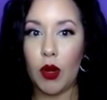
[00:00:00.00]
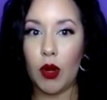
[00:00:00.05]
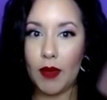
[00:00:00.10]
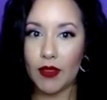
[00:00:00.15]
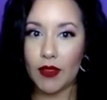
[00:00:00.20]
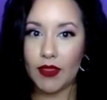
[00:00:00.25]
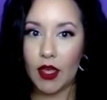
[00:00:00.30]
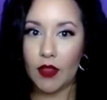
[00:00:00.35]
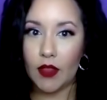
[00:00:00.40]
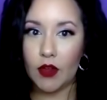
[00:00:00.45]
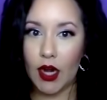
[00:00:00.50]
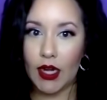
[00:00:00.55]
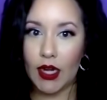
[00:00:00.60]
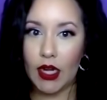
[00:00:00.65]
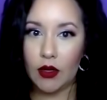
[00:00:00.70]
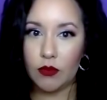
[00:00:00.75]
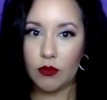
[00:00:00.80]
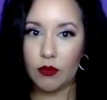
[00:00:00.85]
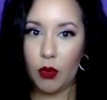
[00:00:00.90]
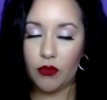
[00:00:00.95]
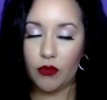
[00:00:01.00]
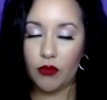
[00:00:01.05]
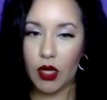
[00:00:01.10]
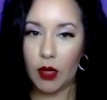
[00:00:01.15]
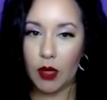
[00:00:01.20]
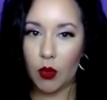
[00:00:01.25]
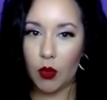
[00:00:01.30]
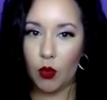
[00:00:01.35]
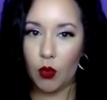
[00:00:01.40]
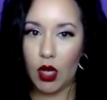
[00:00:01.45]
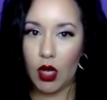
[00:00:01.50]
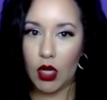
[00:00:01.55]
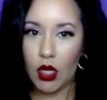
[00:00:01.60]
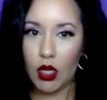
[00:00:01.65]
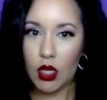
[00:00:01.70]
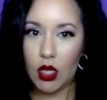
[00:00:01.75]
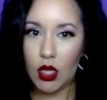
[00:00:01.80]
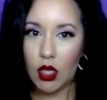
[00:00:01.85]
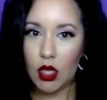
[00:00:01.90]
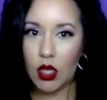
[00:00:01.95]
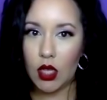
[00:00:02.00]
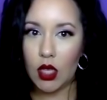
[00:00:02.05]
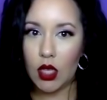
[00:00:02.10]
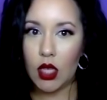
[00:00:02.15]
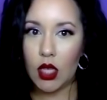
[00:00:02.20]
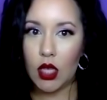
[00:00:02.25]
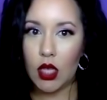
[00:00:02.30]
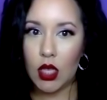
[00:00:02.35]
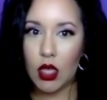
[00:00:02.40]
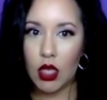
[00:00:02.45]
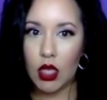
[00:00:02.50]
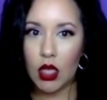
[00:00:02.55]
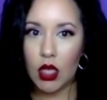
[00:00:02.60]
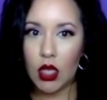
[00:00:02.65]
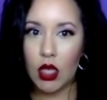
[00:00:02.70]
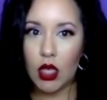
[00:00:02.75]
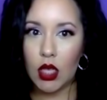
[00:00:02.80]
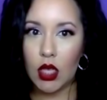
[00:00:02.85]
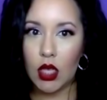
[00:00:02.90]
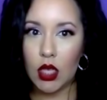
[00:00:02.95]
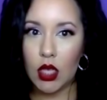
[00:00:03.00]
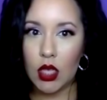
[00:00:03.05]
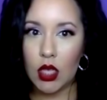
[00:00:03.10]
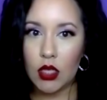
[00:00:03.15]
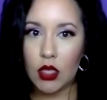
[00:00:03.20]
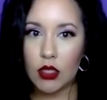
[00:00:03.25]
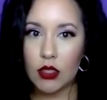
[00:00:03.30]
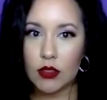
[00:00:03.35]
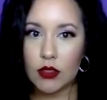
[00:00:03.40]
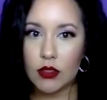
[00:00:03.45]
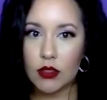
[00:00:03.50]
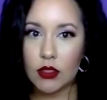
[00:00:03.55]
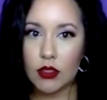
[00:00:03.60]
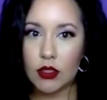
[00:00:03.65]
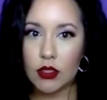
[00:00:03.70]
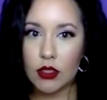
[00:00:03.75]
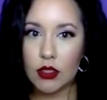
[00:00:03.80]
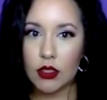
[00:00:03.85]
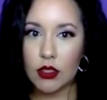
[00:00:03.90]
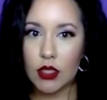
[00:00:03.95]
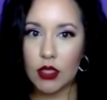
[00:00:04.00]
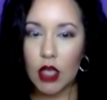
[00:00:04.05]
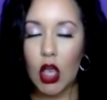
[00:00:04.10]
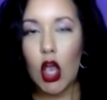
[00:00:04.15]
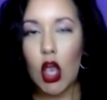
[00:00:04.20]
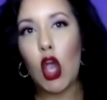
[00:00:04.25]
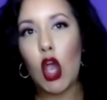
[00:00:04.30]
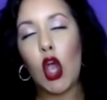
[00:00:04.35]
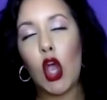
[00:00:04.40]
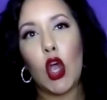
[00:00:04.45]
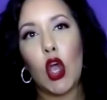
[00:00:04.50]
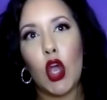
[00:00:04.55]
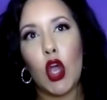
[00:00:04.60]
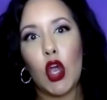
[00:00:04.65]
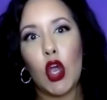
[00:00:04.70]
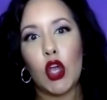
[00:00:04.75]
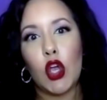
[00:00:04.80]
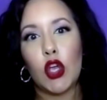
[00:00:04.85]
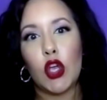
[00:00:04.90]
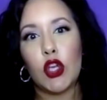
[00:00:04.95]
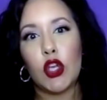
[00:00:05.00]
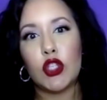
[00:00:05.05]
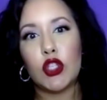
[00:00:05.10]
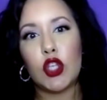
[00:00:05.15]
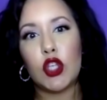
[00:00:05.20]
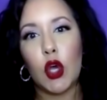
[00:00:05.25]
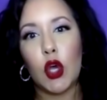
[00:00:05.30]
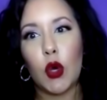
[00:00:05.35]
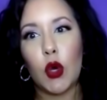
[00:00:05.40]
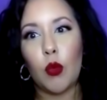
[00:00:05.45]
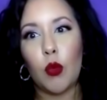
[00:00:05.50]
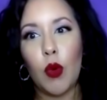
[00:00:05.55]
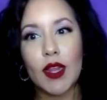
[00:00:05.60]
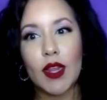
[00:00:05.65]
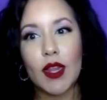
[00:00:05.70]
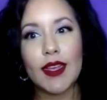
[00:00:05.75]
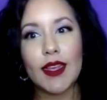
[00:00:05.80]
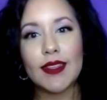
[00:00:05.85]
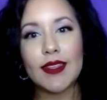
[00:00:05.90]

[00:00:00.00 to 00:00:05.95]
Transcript: about the other guy, boyfriend number one? No, they kicked him out too. So what